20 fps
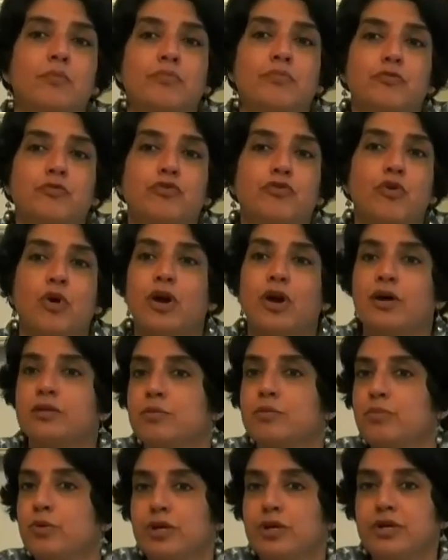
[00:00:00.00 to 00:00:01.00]
for other
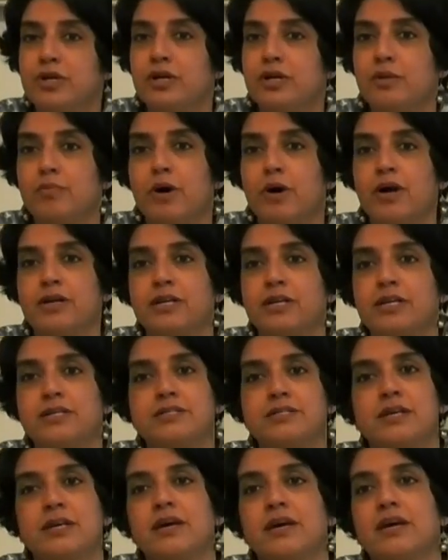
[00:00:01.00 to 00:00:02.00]
political
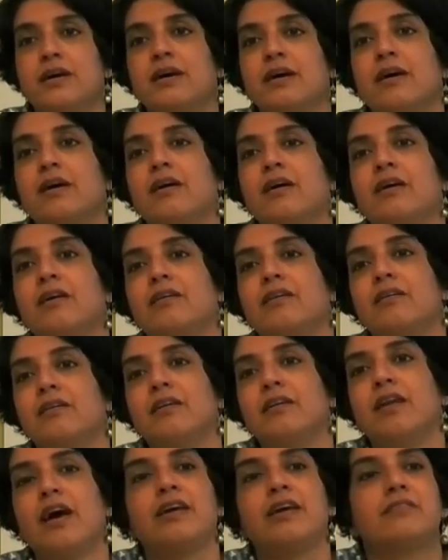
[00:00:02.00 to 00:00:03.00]
parties, like